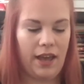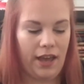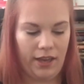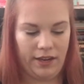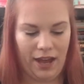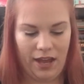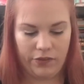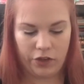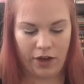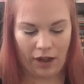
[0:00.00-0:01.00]
and not
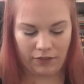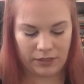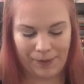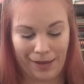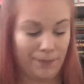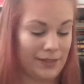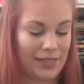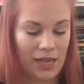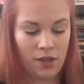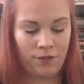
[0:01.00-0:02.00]
have to crack the spine
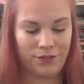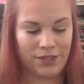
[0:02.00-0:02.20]
myself.